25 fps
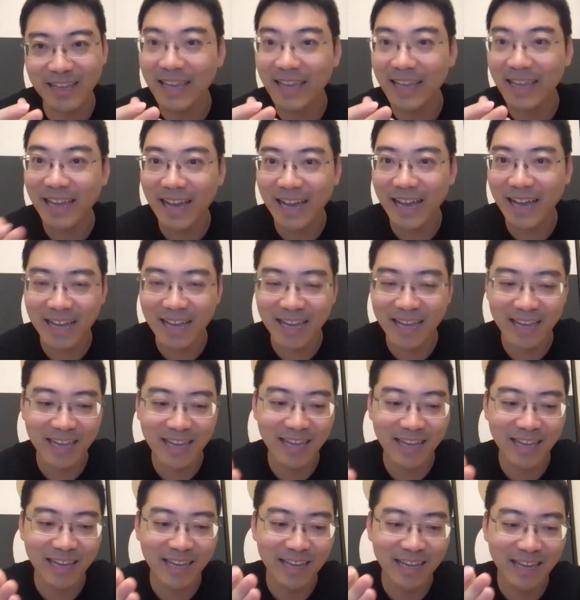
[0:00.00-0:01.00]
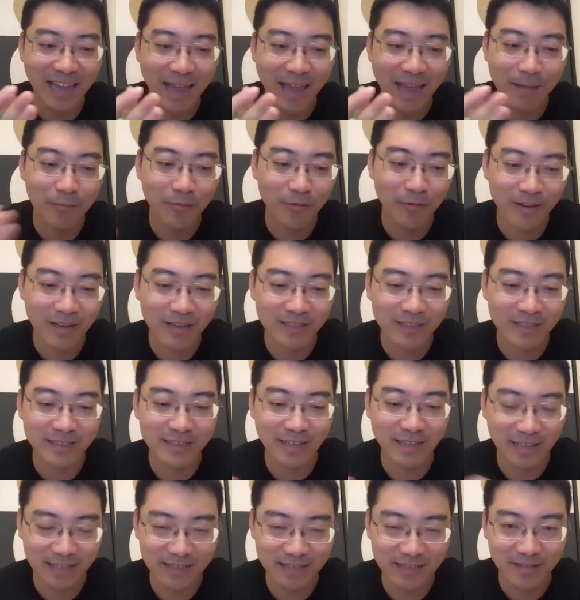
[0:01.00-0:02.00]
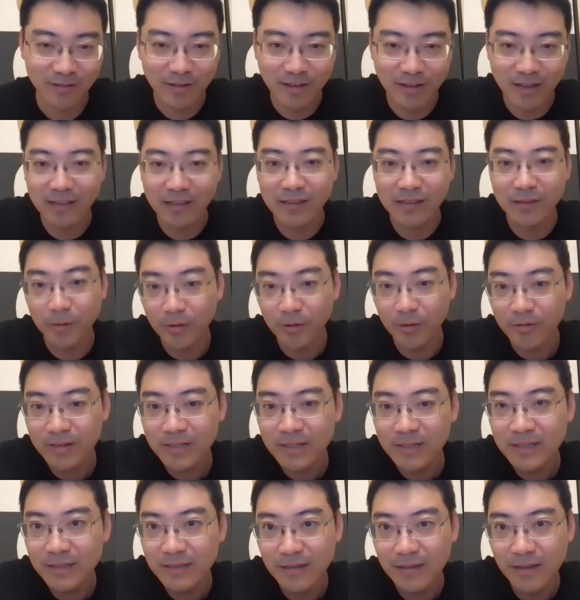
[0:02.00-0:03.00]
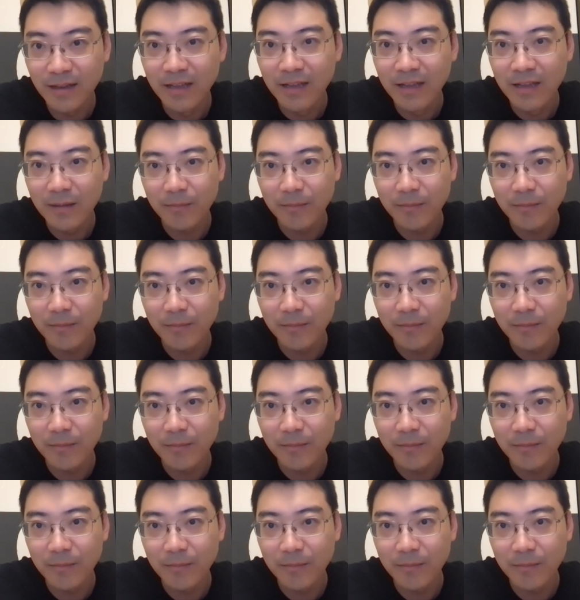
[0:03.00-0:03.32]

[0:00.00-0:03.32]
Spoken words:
AI hybrid content moderation